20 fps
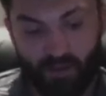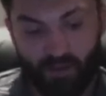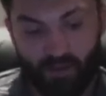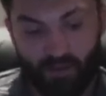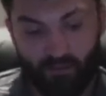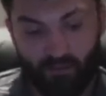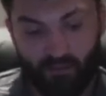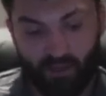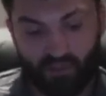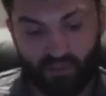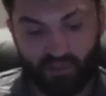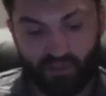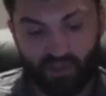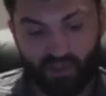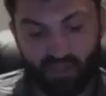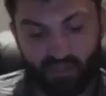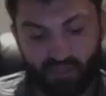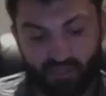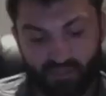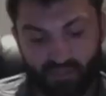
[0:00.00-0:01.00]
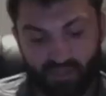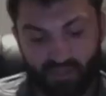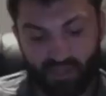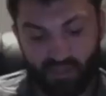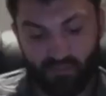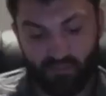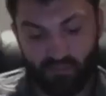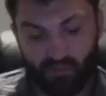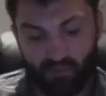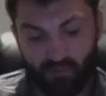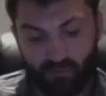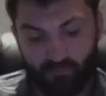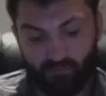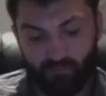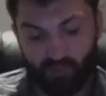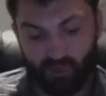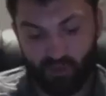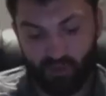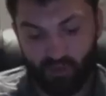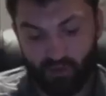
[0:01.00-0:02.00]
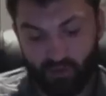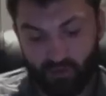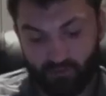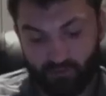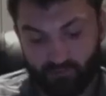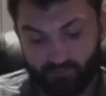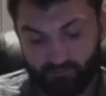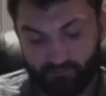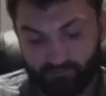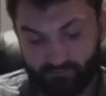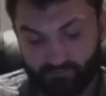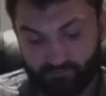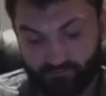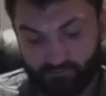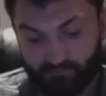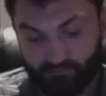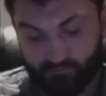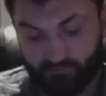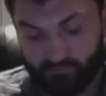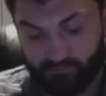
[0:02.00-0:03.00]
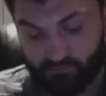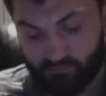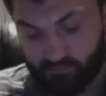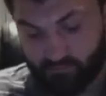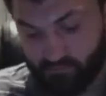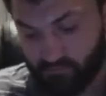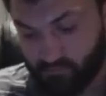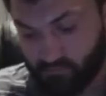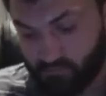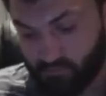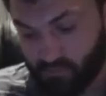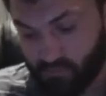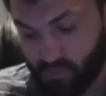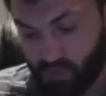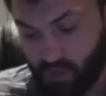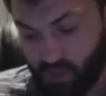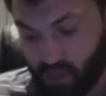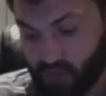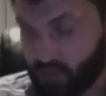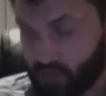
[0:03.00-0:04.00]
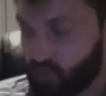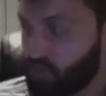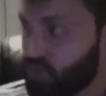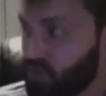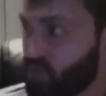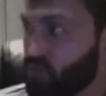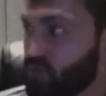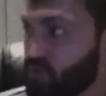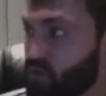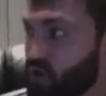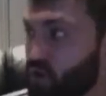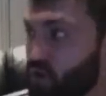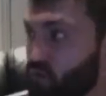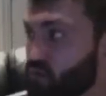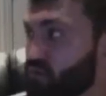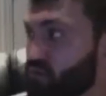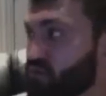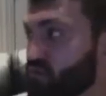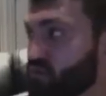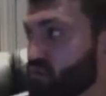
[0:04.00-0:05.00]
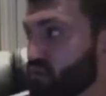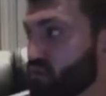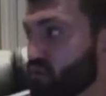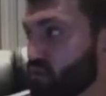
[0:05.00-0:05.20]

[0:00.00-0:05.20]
match against him, I don't know. I will think.